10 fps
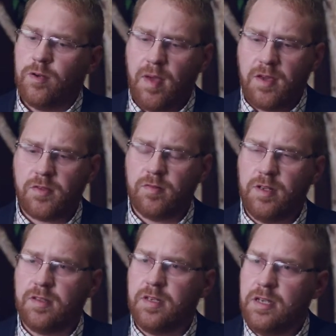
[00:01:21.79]

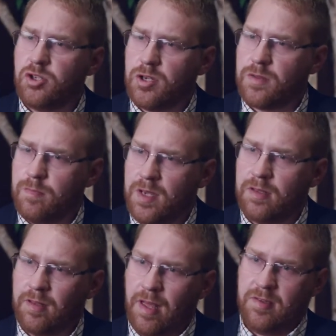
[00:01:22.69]
Freemasonry teaches
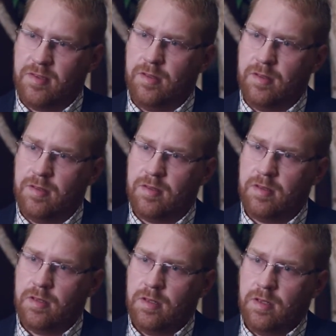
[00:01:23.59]
men lessons.
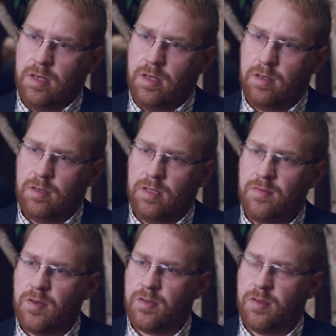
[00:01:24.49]
It
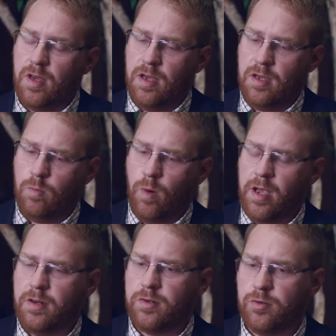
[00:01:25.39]
gives us a
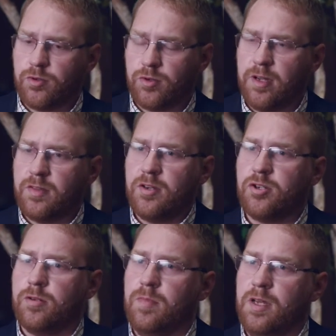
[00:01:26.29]
way to
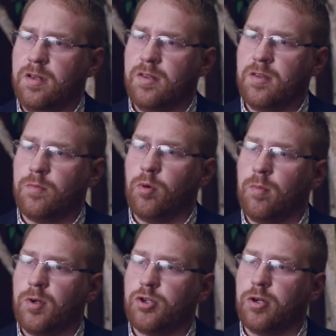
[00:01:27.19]
transition men into this
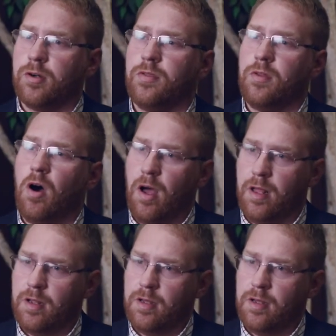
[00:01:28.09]
more mature thought,